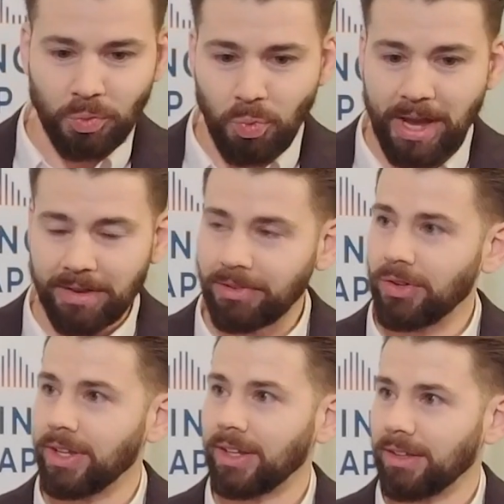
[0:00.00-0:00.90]
way of
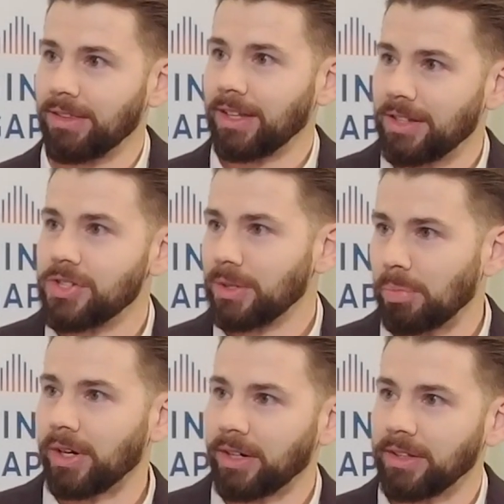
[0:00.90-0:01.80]
looking at things that you can
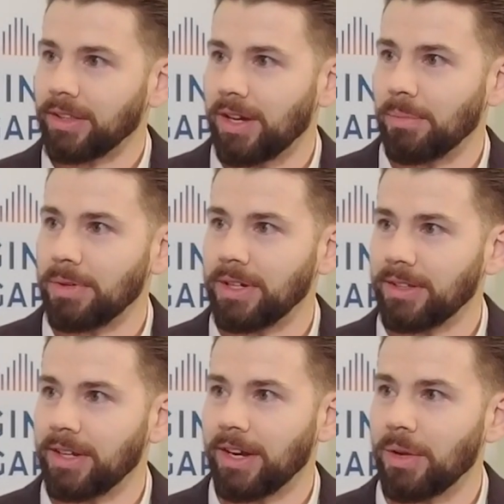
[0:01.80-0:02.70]
bring into the company
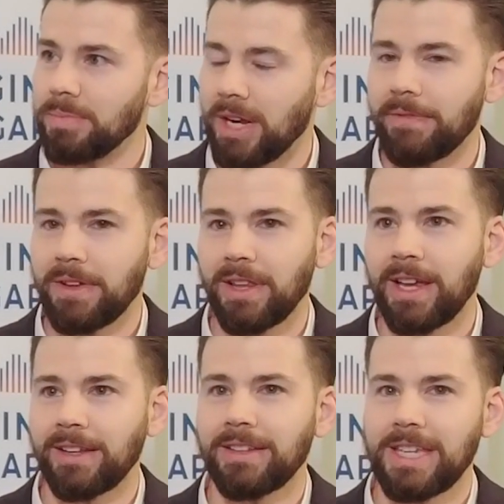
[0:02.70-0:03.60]
that helps? And I feel
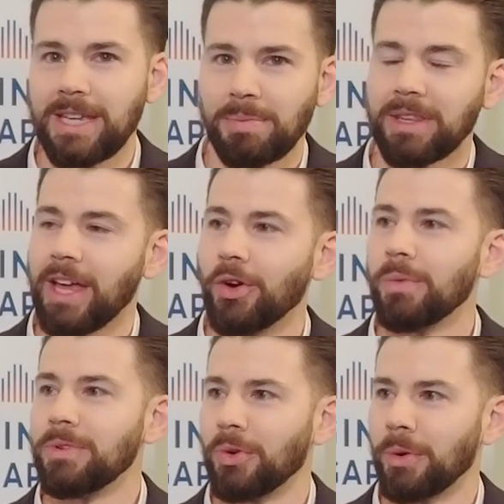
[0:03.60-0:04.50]
like keeping that
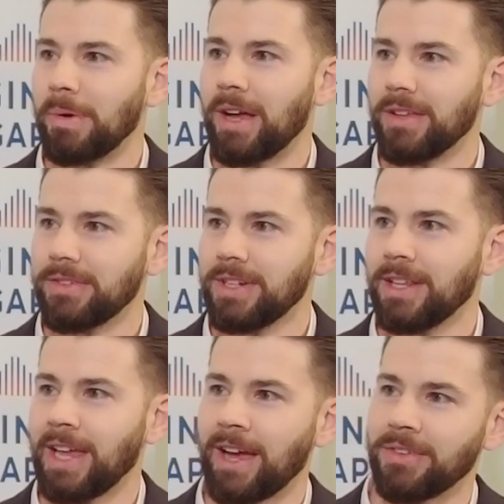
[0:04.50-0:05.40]
open door policy
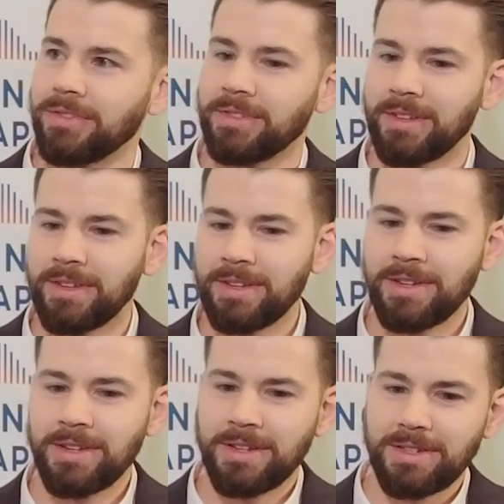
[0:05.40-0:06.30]
allows
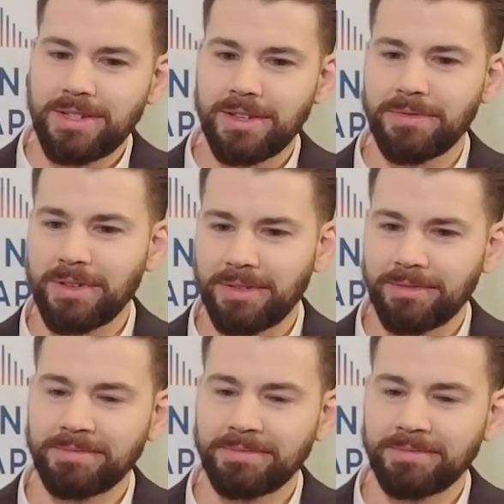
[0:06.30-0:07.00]
different